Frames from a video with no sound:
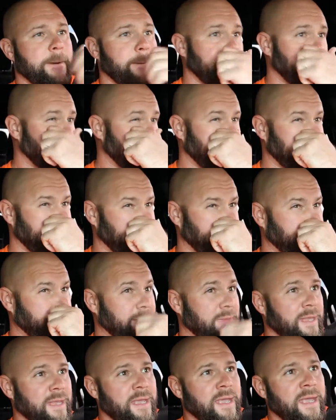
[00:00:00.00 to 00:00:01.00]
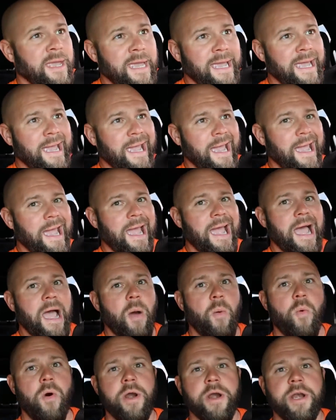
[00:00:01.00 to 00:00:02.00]

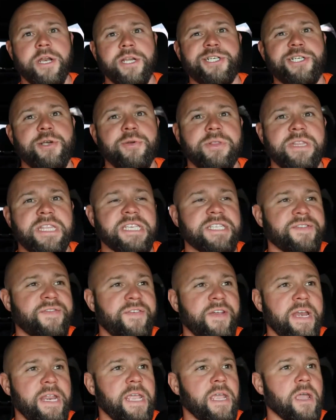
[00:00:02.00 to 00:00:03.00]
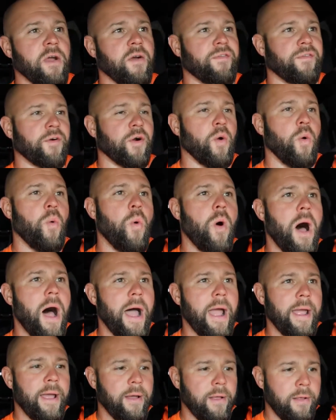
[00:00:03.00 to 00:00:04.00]
I wanted to shoot this video for a
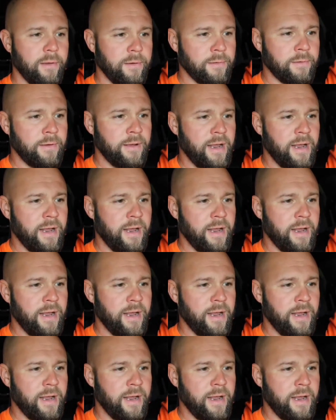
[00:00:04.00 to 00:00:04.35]
while.